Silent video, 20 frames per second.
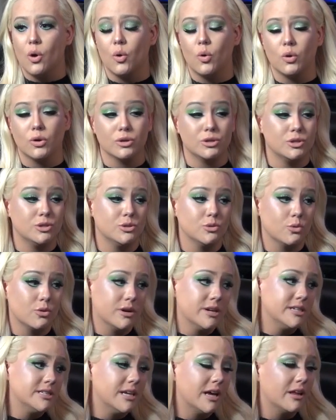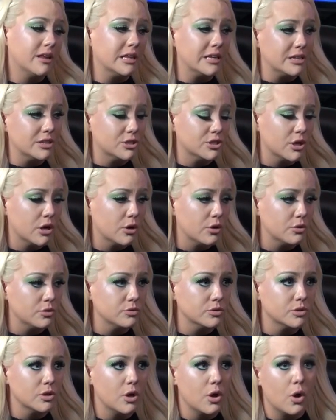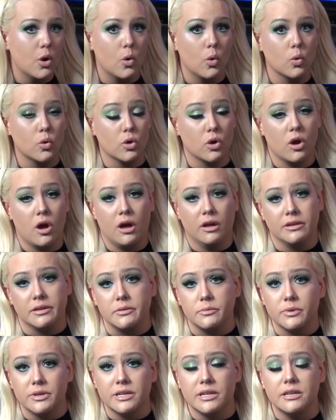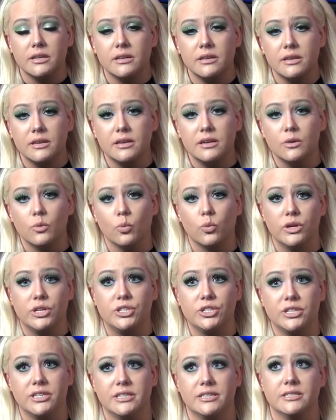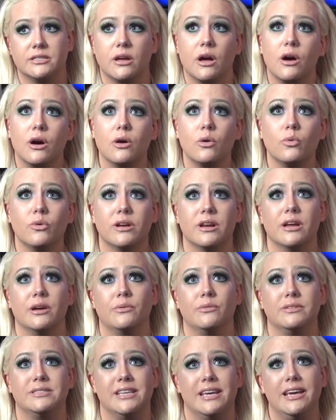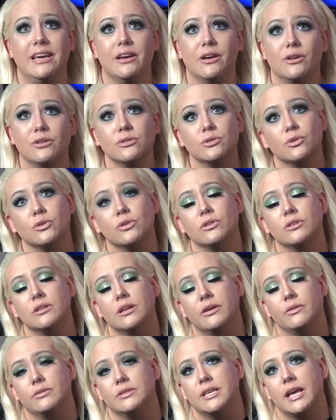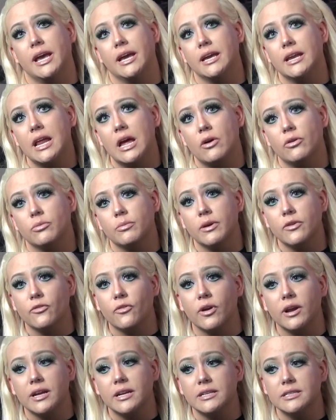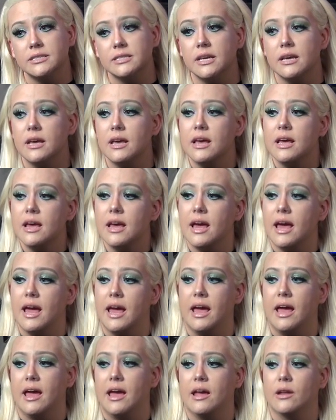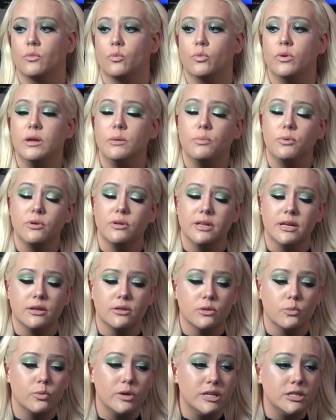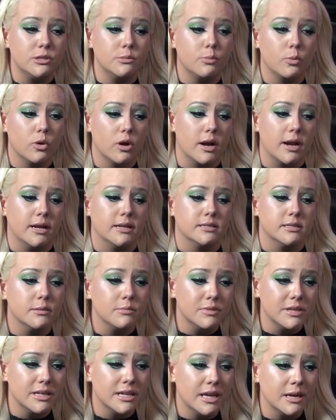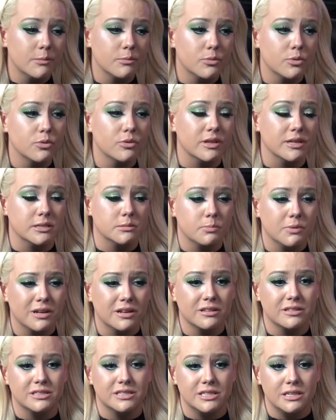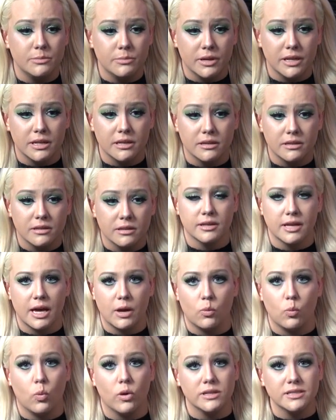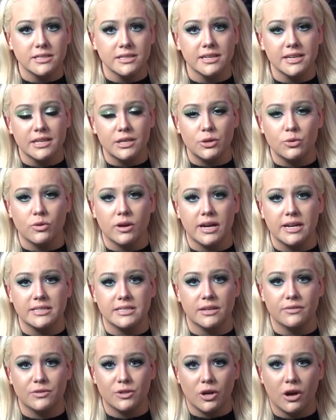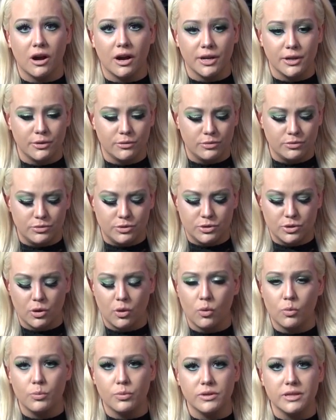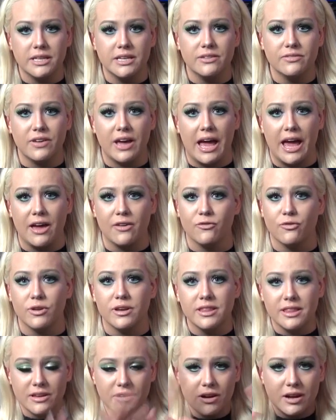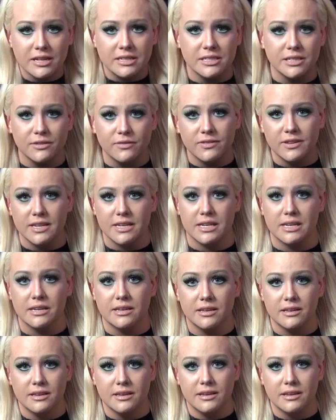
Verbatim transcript: or storytelling shows or Hollywood, which is, oh, when I was eight years old, I was hanging out with my friends and we pulled out the Ouija board and something came through that spelled demon. Okay, once again, you guys, I've taught you don't believe everything on TV